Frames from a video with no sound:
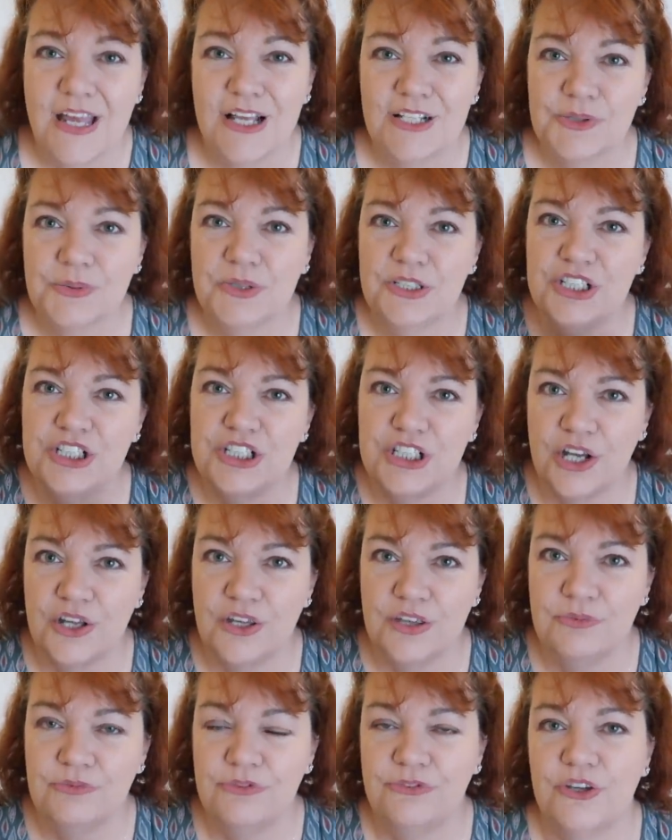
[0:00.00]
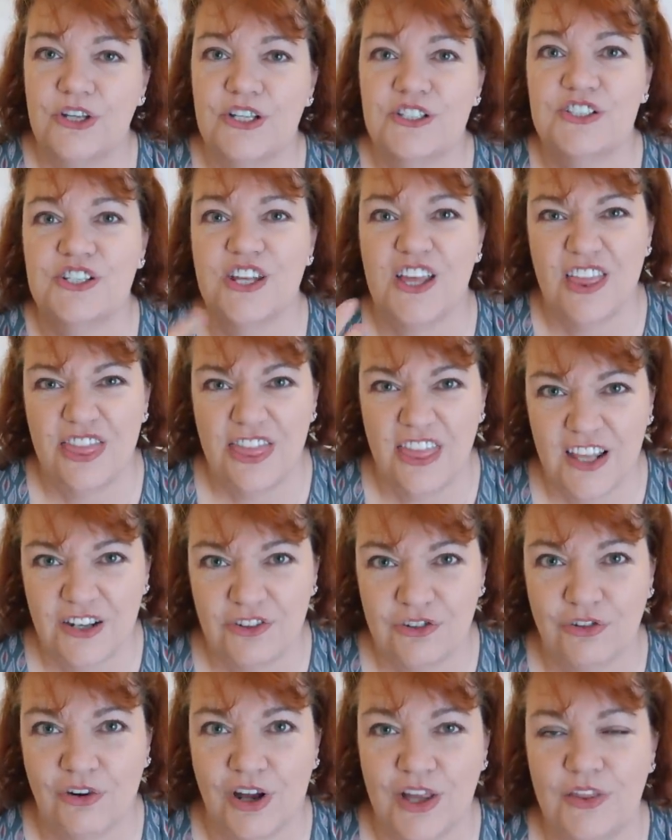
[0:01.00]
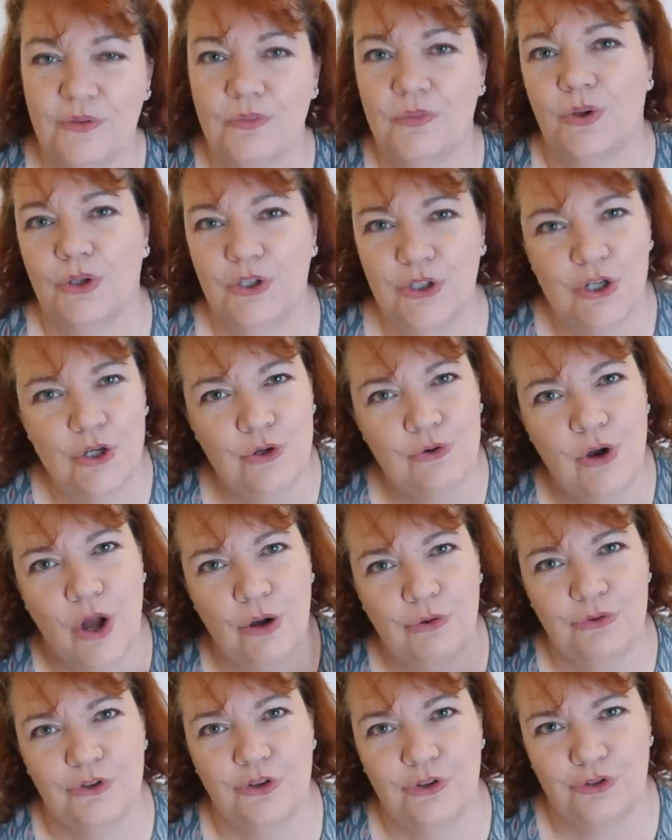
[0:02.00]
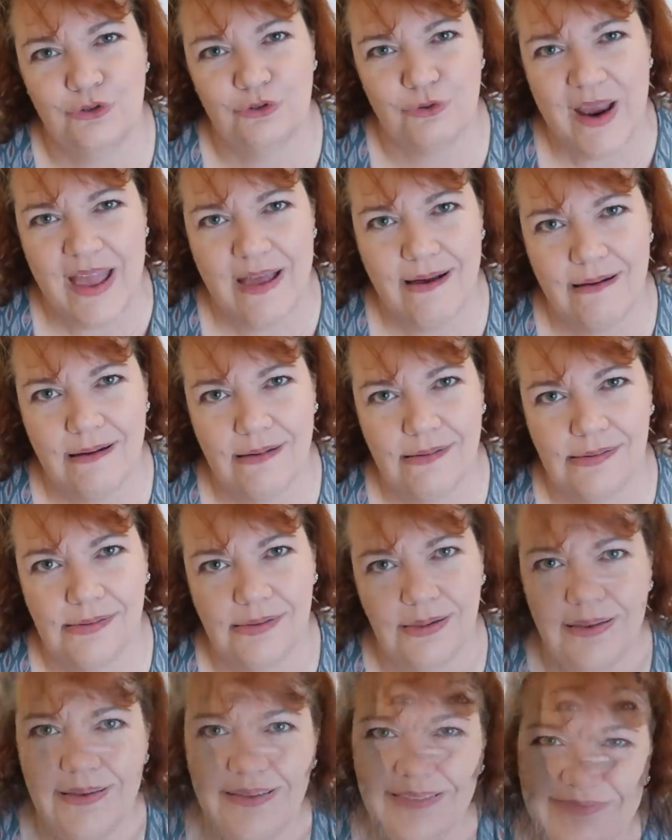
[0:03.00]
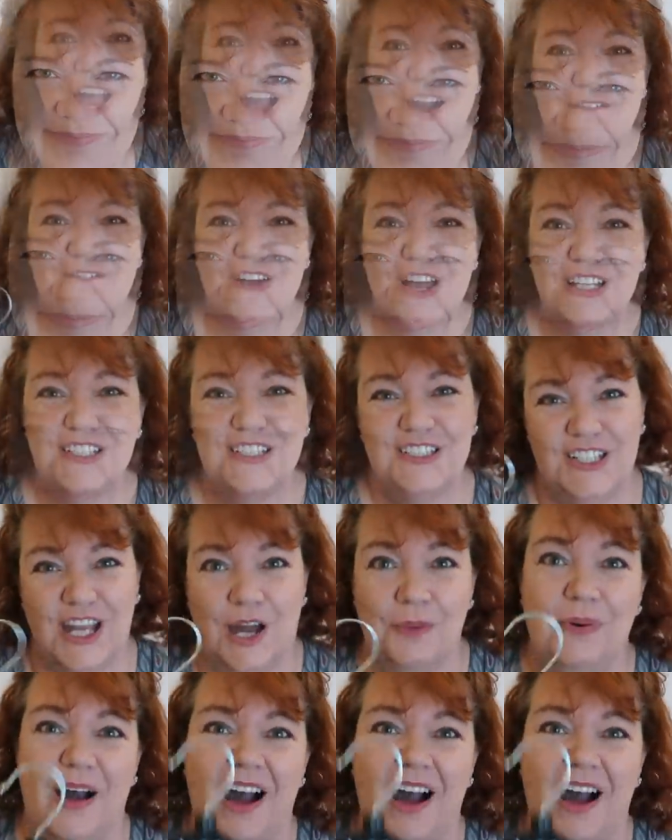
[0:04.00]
So I'm going to show you them first, then try them on. You know the drill. First up,